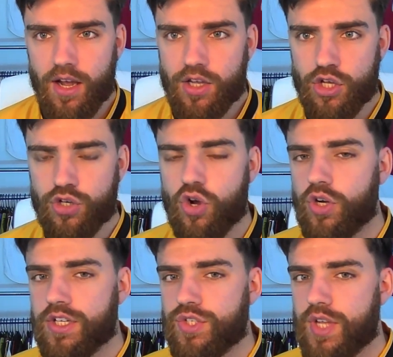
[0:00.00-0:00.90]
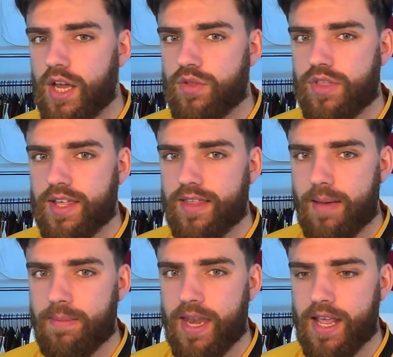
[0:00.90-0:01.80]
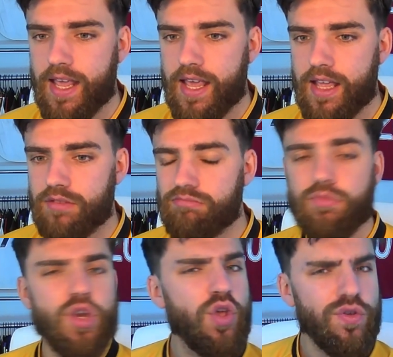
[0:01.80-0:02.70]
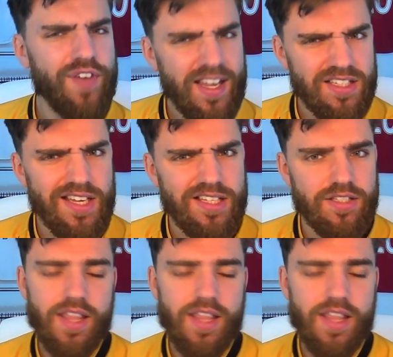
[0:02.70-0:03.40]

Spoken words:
you're not going to see, I don't think, that many new faces.